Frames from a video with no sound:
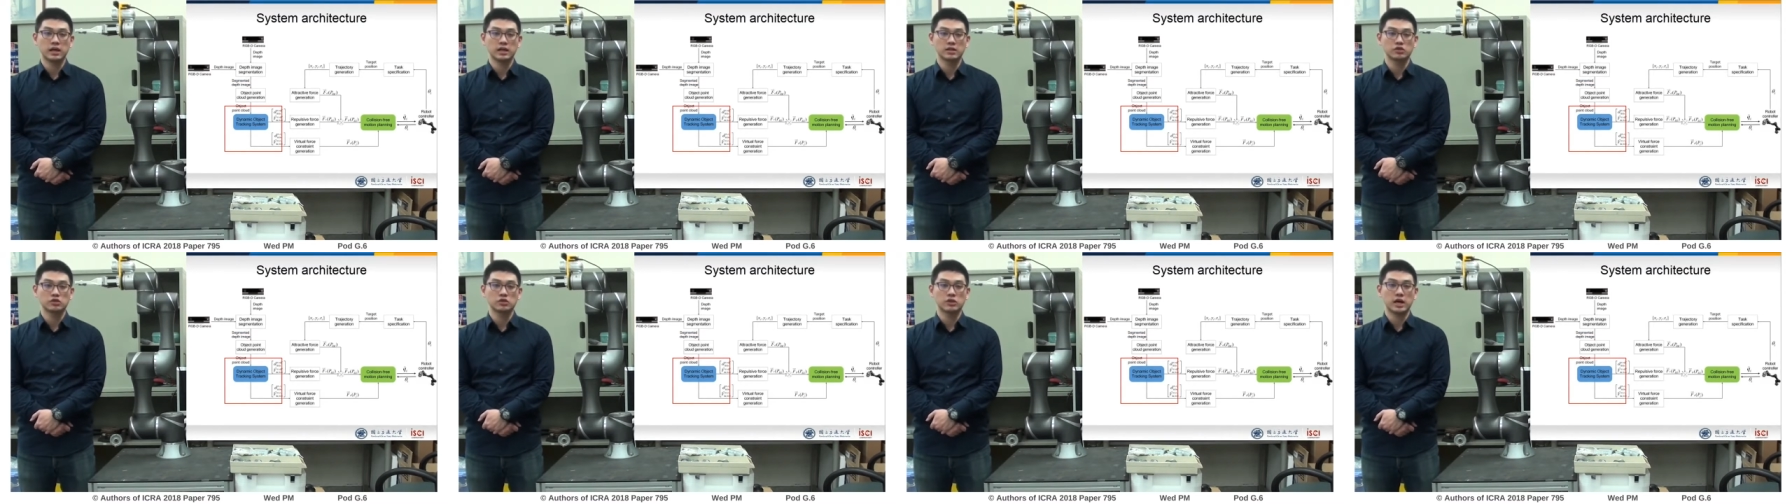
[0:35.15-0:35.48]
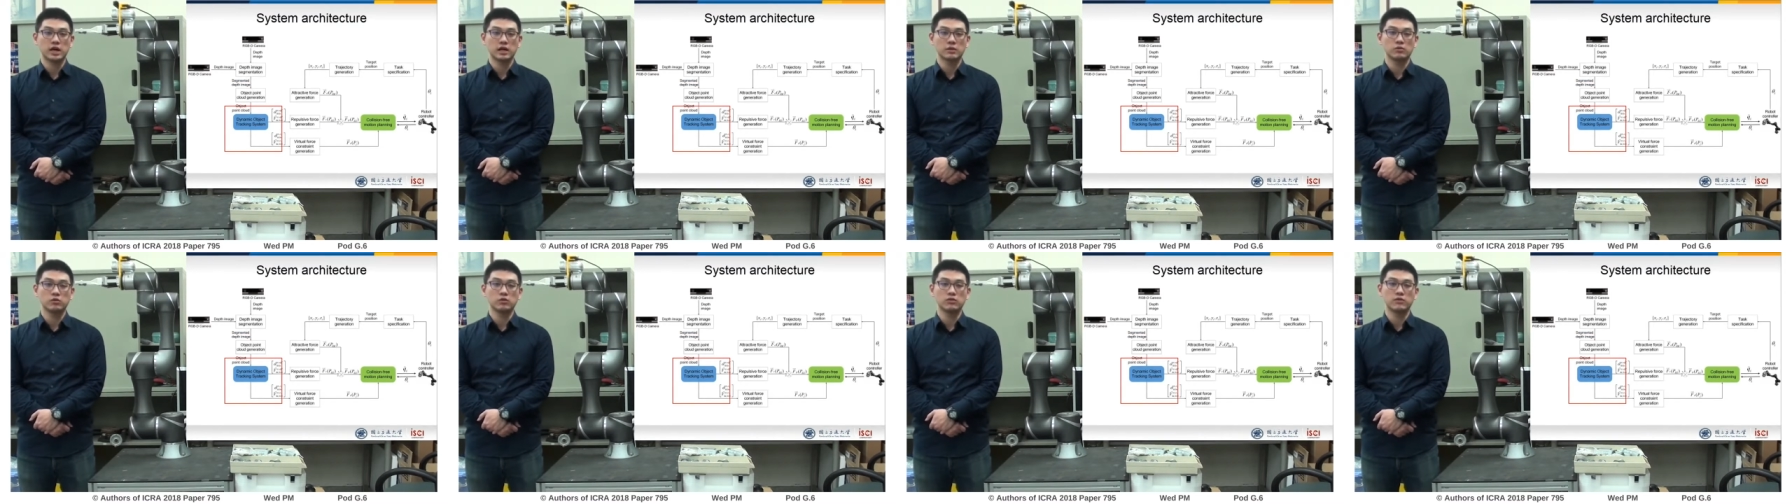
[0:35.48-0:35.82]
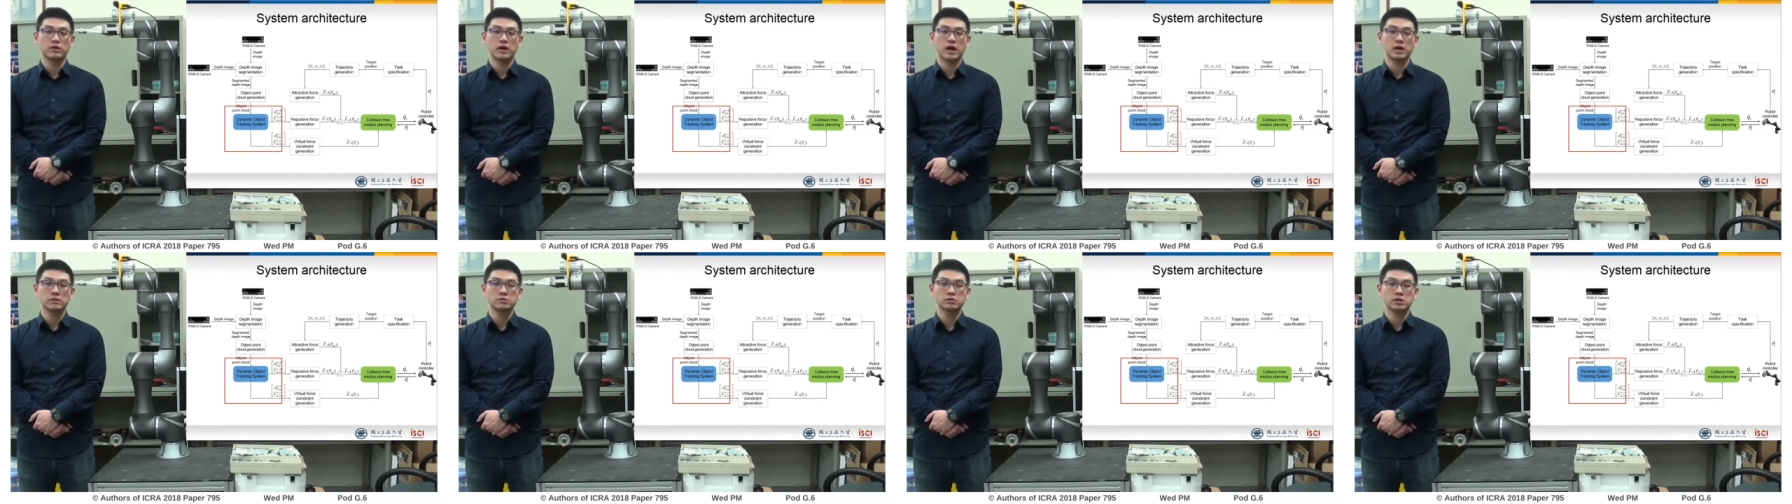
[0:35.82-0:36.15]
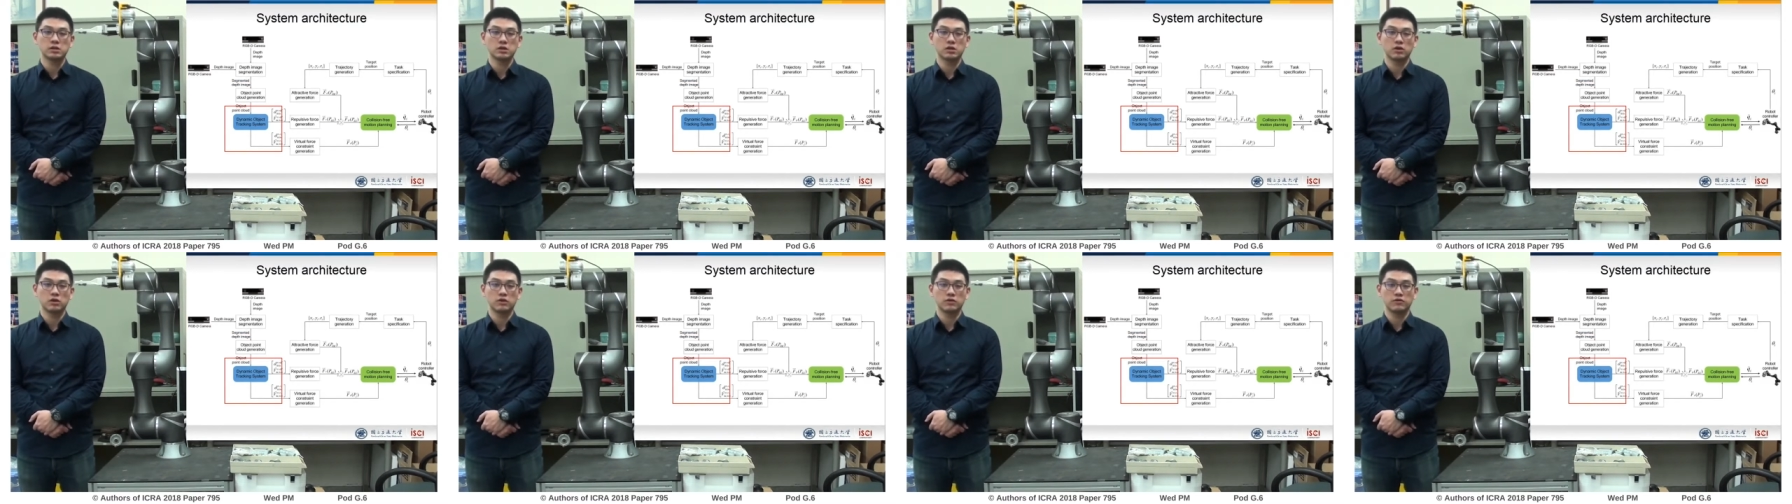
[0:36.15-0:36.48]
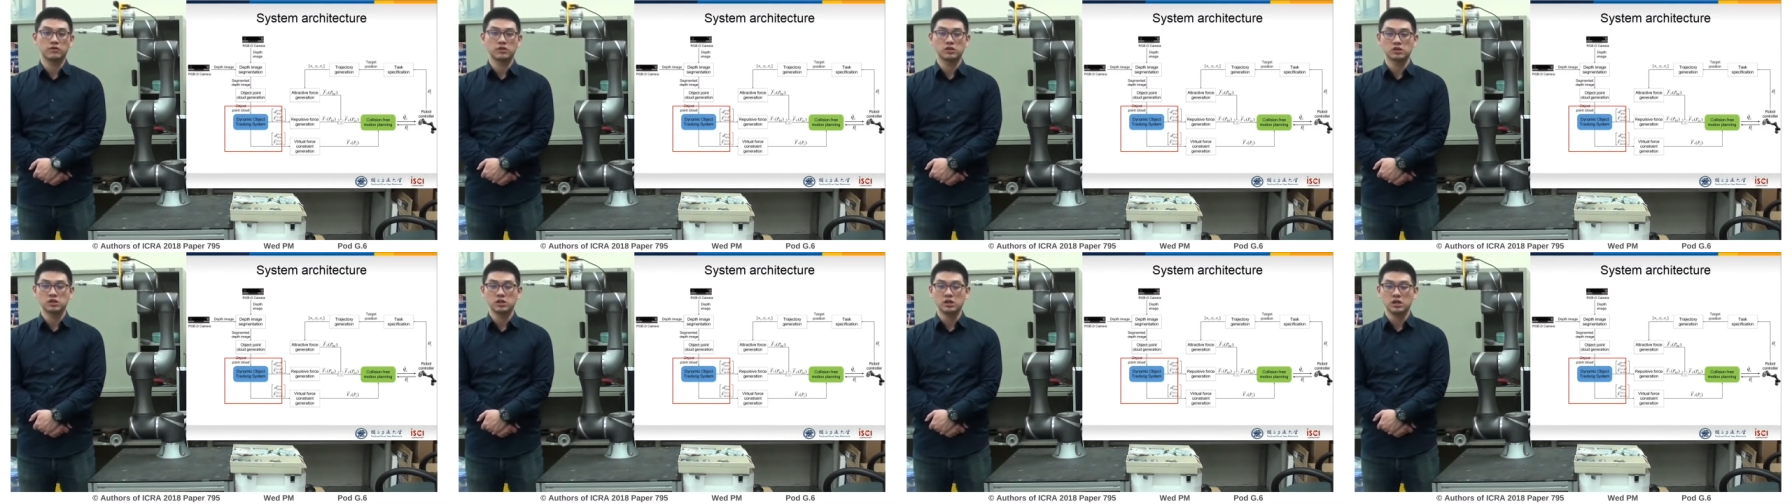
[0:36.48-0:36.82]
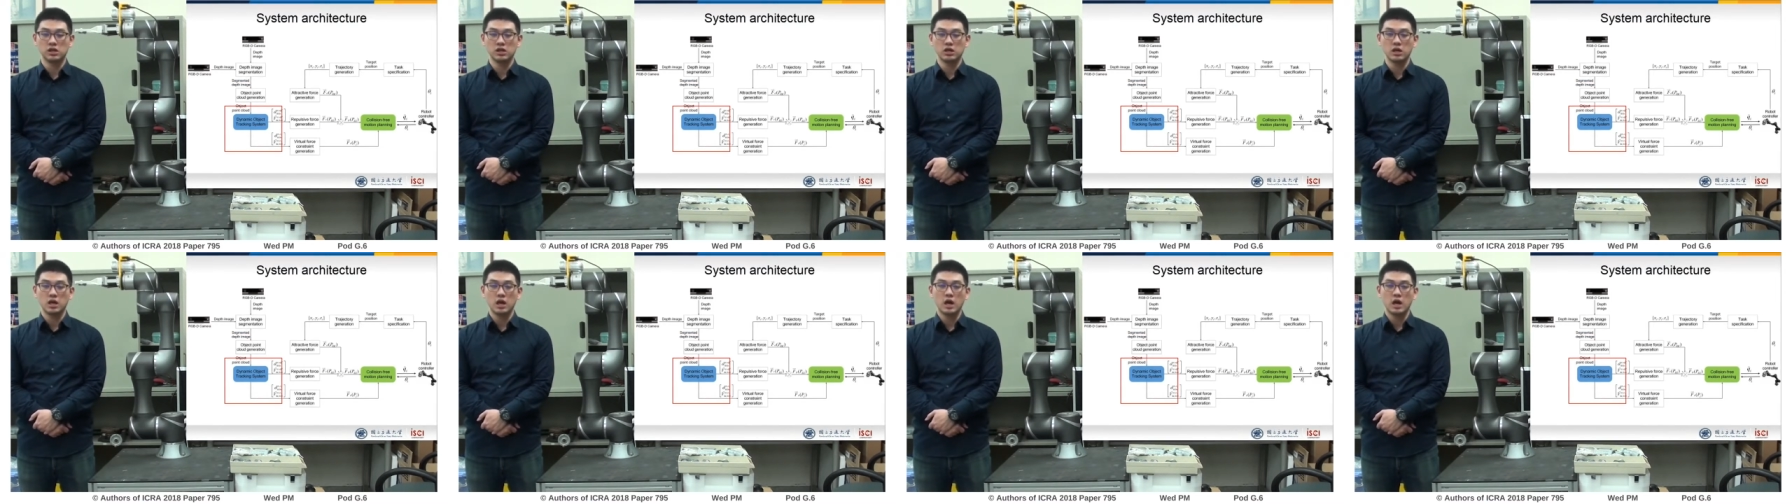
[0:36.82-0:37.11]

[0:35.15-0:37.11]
track moving obstacles efficiently